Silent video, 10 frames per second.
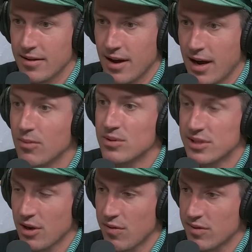I would
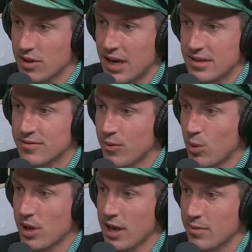say over the last
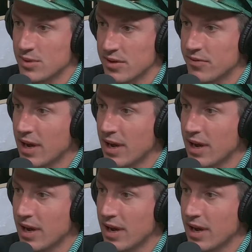4 games have